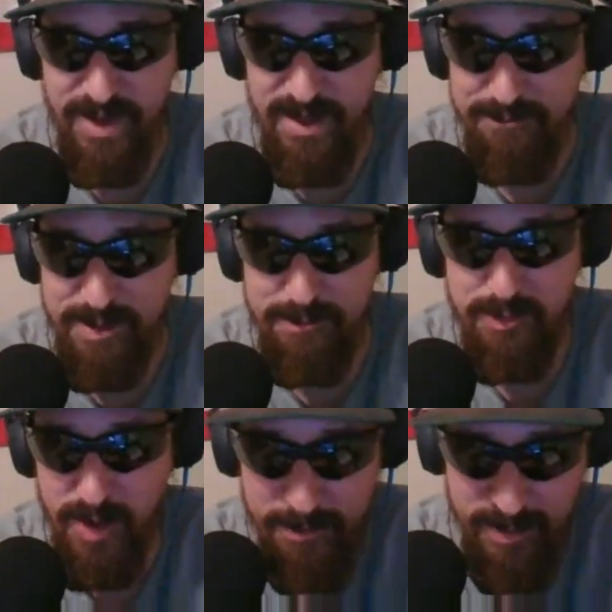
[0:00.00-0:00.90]
I've been
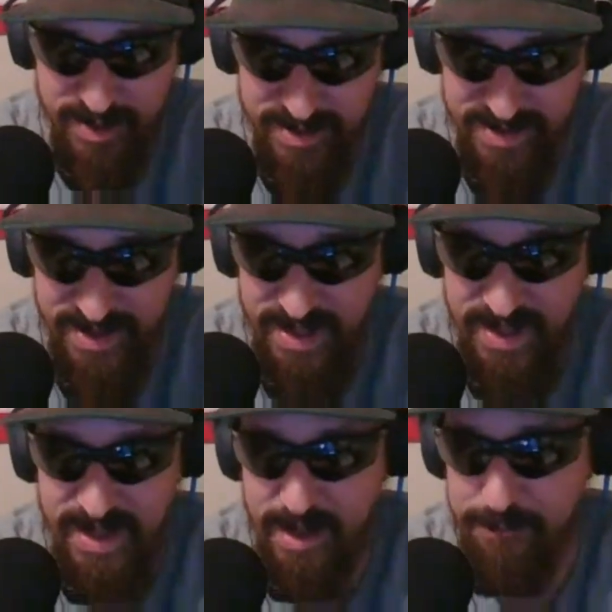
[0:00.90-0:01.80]
prepping.
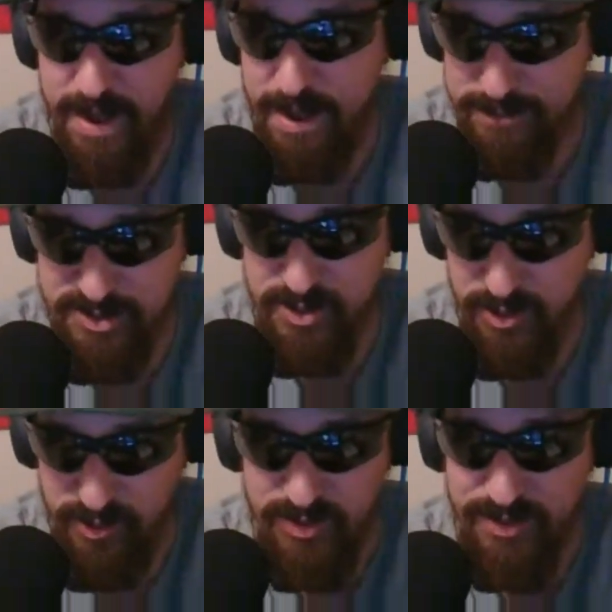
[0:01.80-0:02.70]
I'm
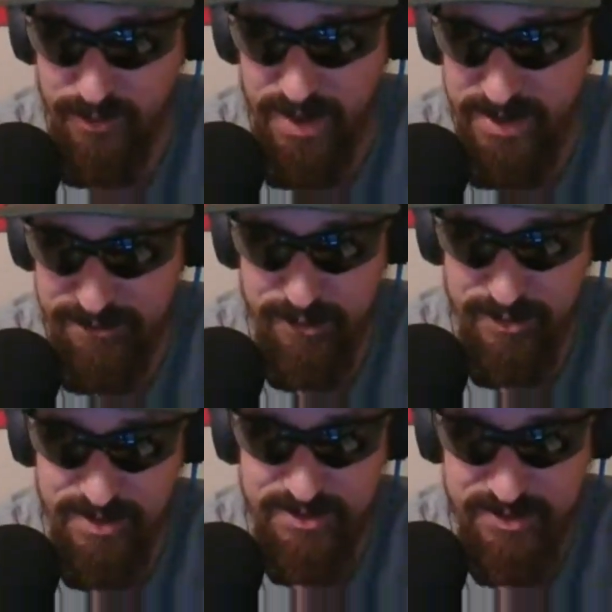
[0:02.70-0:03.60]
absolutely ready for
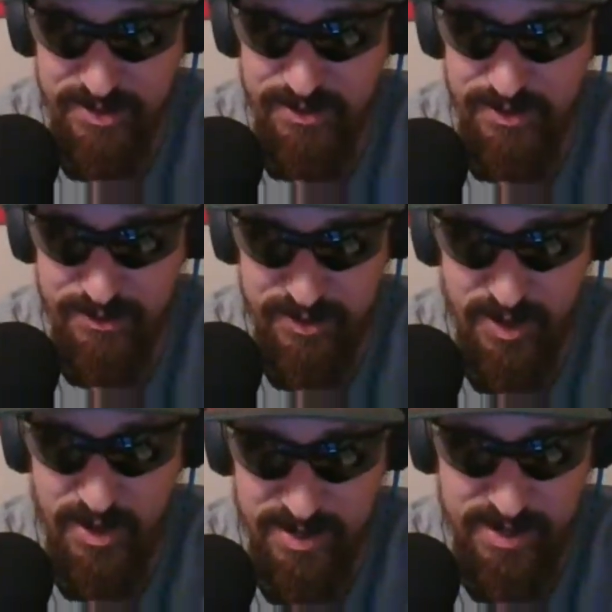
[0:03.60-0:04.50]
this cereal
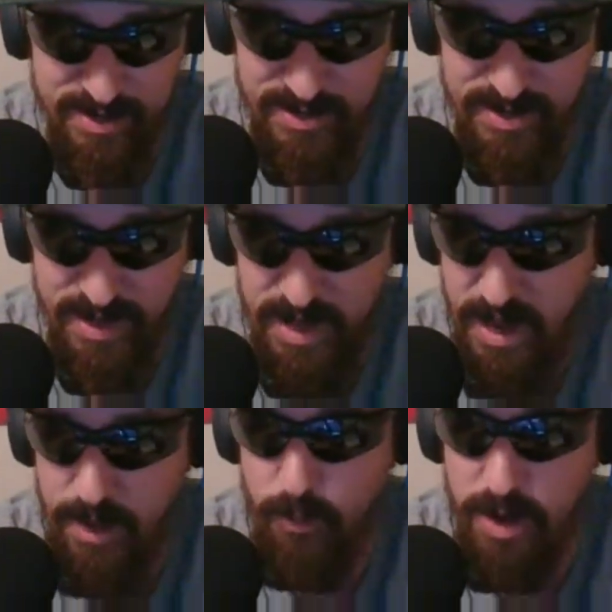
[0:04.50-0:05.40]
talk here.
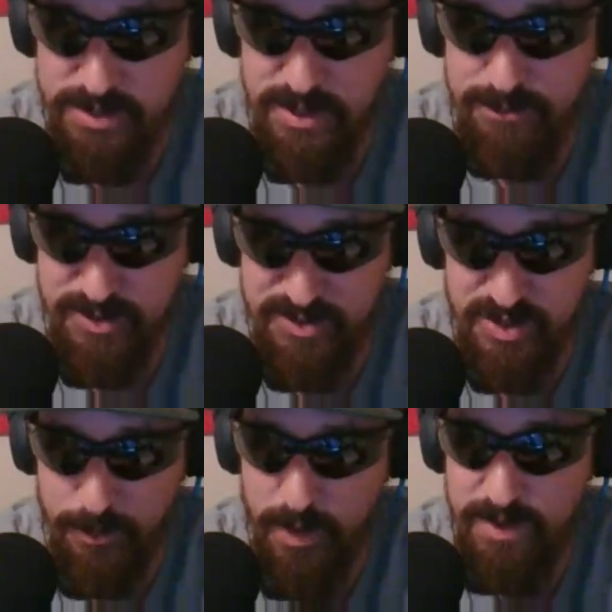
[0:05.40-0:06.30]
I walked up to
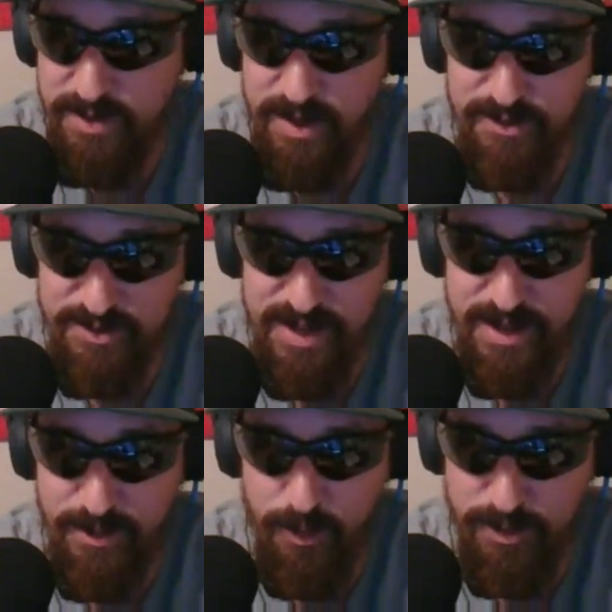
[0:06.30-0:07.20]
Subway the other day
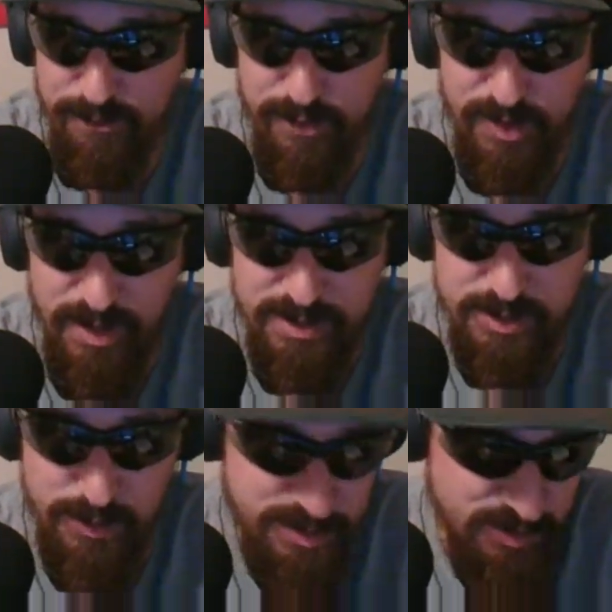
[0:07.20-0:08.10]
at work for
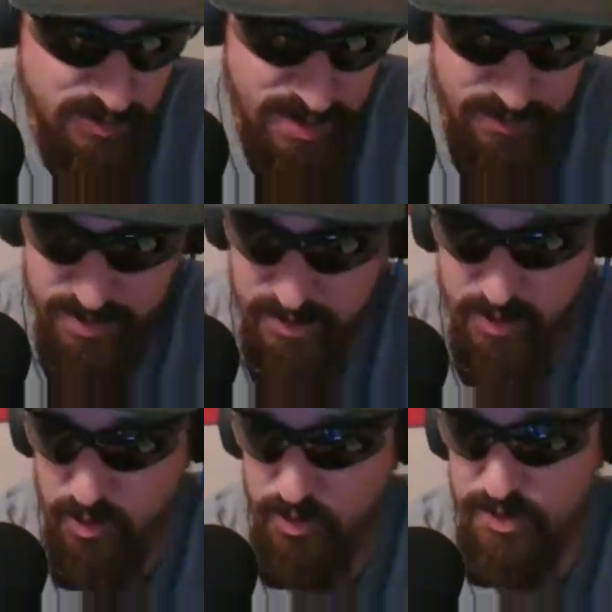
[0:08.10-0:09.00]
lunch, which is right around the
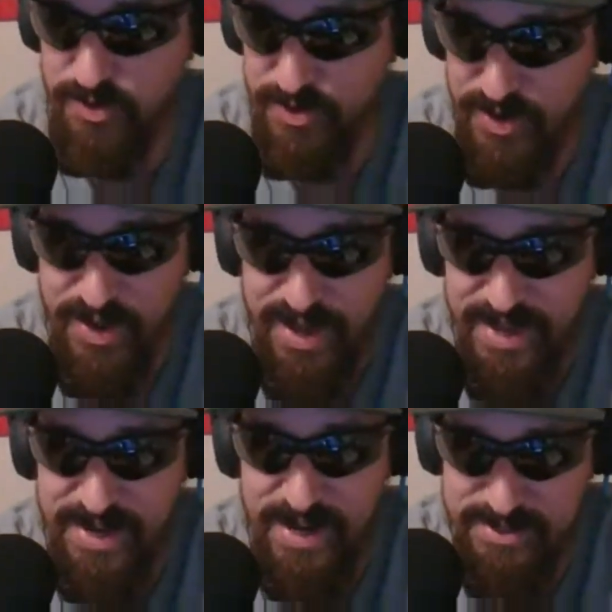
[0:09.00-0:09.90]
corner,
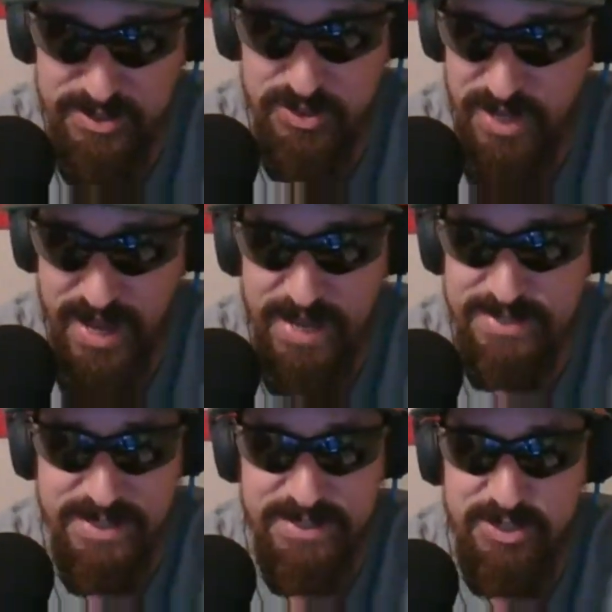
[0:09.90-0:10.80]
and I just
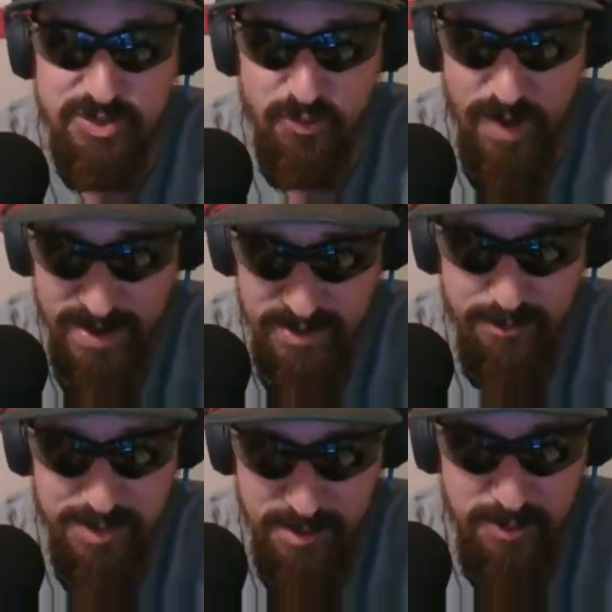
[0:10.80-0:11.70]
asking just random
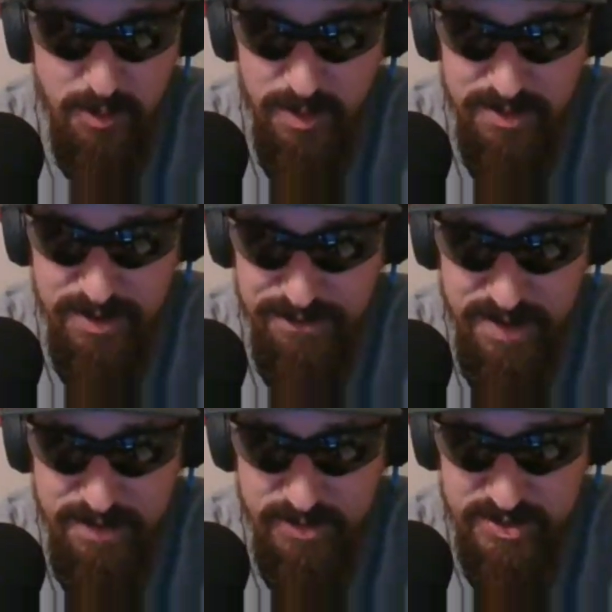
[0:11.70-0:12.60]
people what their
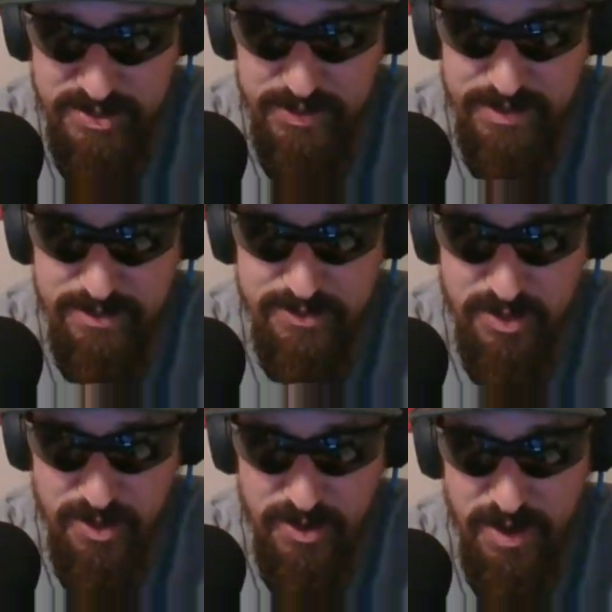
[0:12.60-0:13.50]
favorite cereals
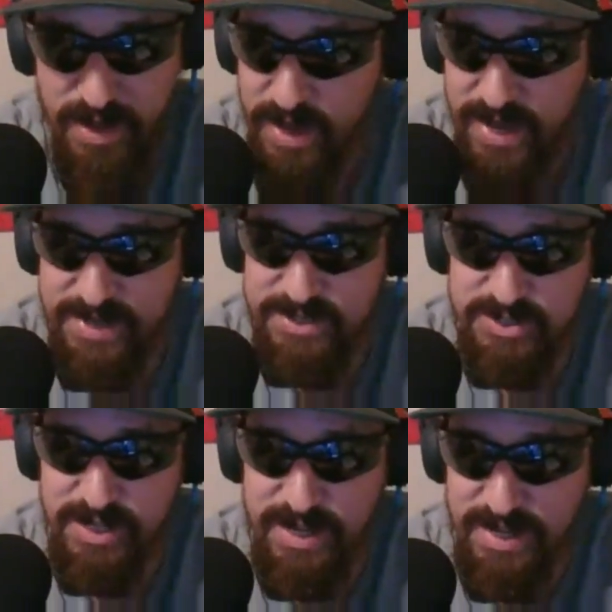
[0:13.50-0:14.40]
are. And
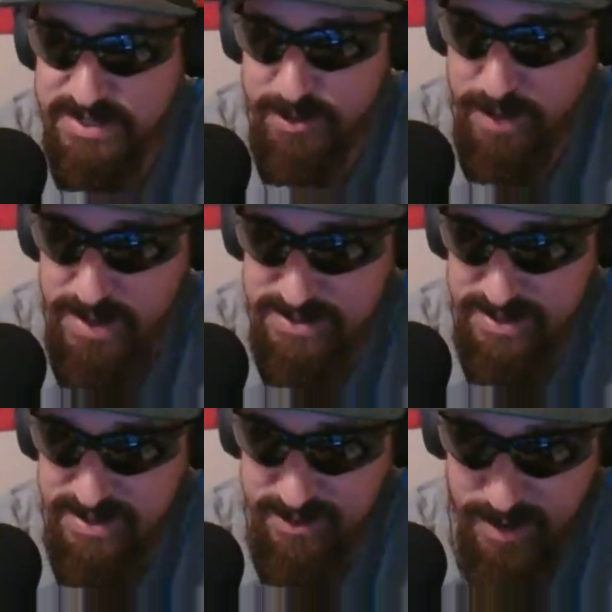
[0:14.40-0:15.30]
it's
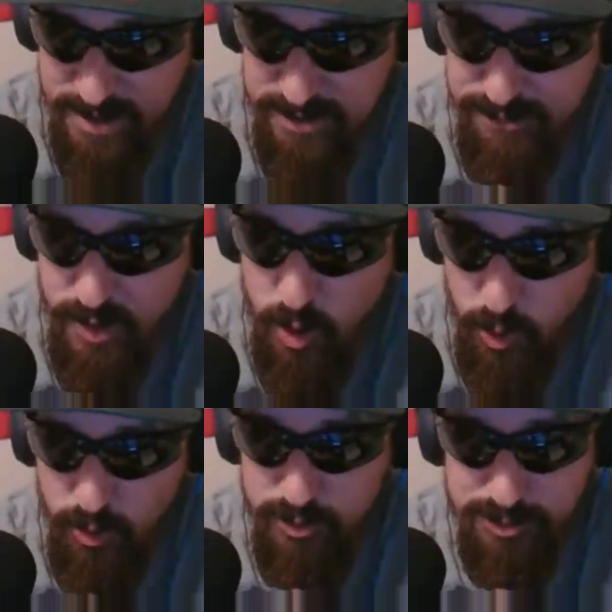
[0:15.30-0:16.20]
amazing the amount of
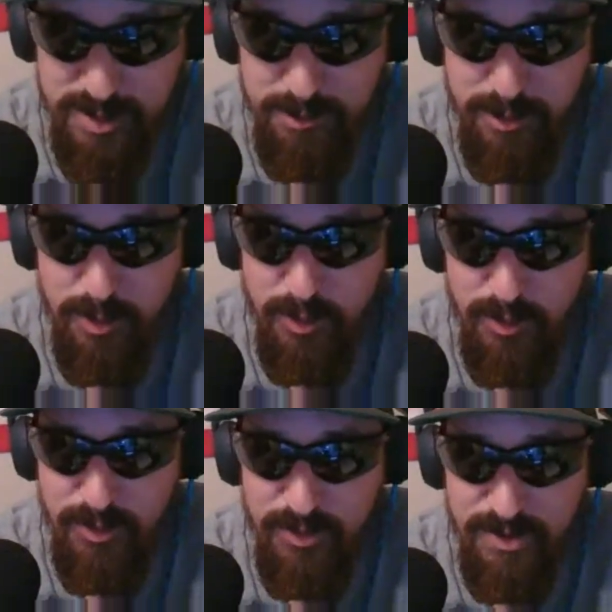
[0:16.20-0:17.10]
old
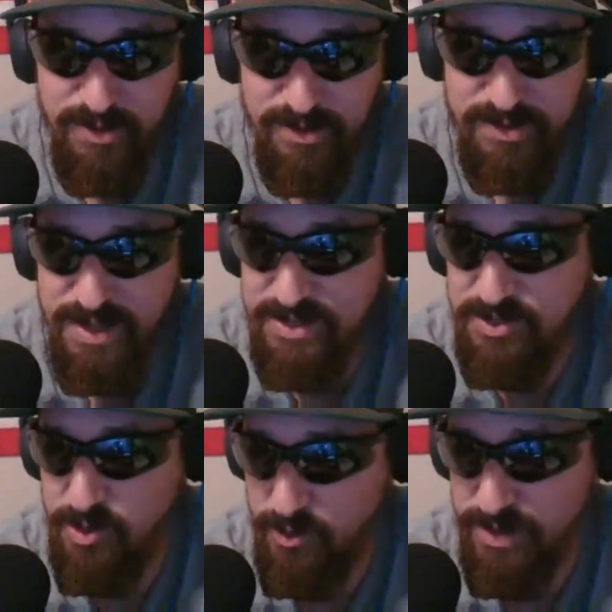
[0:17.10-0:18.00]
people that
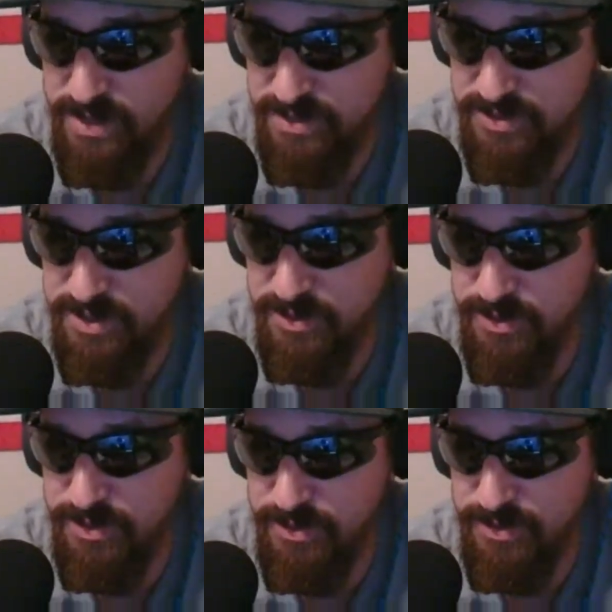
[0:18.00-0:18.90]
don't eat
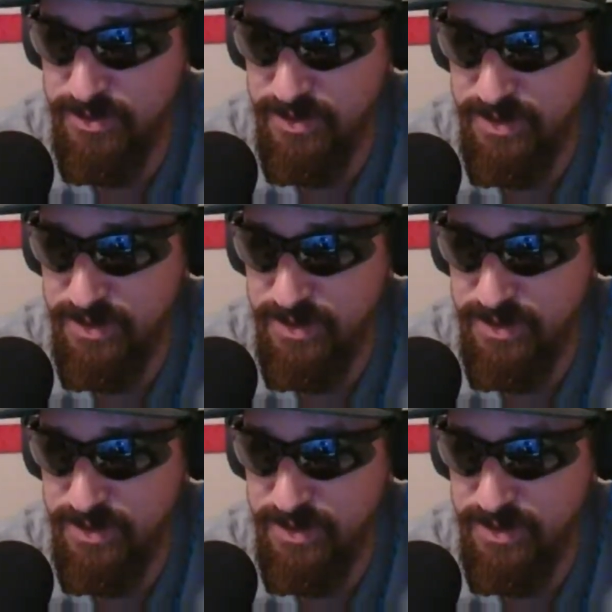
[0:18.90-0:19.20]
cereal.